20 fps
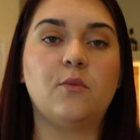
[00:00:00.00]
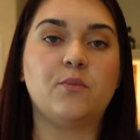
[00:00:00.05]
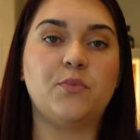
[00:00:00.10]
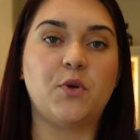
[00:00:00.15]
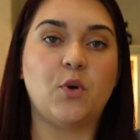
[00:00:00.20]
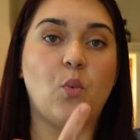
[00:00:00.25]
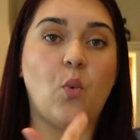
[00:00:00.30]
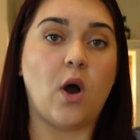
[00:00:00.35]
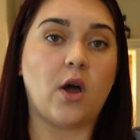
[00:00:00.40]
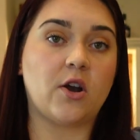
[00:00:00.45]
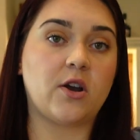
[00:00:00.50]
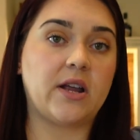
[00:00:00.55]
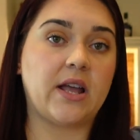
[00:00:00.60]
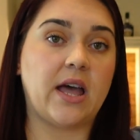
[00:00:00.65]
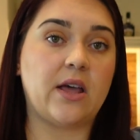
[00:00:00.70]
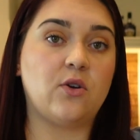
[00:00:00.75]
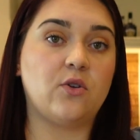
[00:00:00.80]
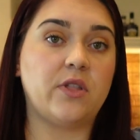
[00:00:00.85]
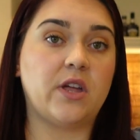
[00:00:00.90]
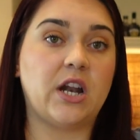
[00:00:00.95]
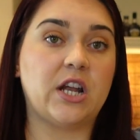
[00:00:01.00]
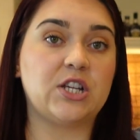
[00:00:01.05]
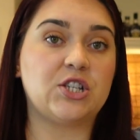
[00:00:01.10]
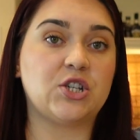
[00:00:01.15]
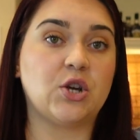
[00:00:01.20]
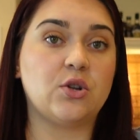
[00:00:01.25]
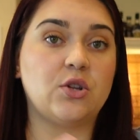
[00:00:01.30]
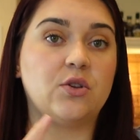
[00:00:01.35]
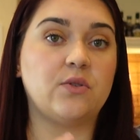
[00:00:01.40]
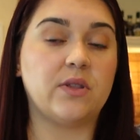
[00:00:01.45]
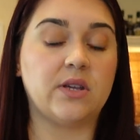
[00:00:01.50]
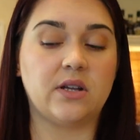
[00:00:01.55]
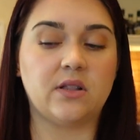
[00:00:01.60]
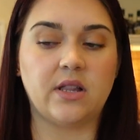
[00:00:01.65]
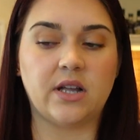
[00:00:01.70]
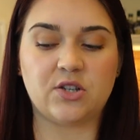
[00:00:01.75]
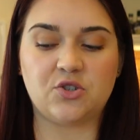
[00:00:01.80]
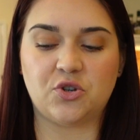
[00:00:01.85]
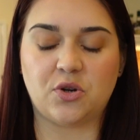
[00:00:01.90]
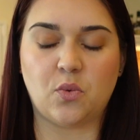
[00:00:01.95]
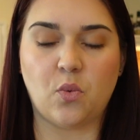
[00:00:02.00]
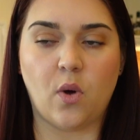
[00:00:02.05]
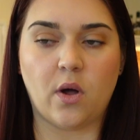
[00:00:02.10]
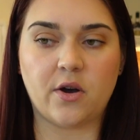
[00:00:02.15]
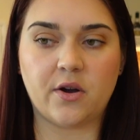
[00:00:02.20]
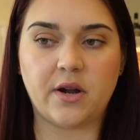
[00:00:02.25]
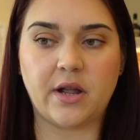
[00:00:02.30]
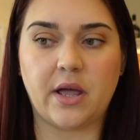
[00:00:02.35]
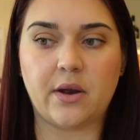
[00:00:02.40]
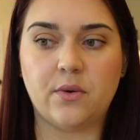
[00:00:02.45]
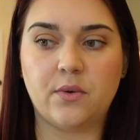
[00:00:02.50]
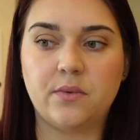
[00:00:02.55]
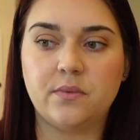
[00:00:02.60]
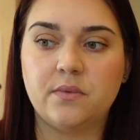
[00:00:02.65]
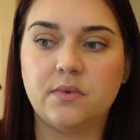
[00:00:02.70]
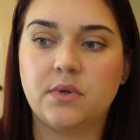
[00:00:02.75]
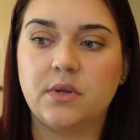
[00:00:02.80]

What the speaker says: the water kettle that I showed you, the electric water kettle.